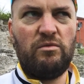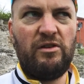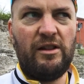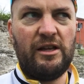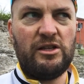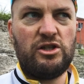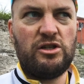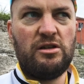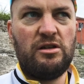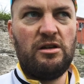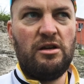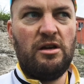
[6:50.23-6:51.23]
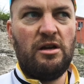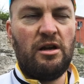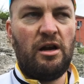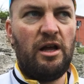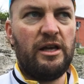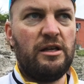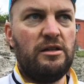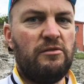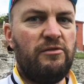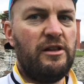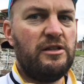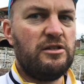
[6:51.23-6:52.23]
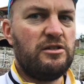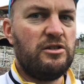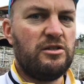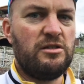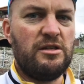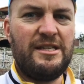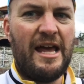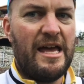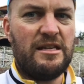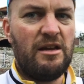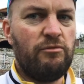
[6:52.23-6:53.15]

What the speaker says: village. Like, the village is just dead.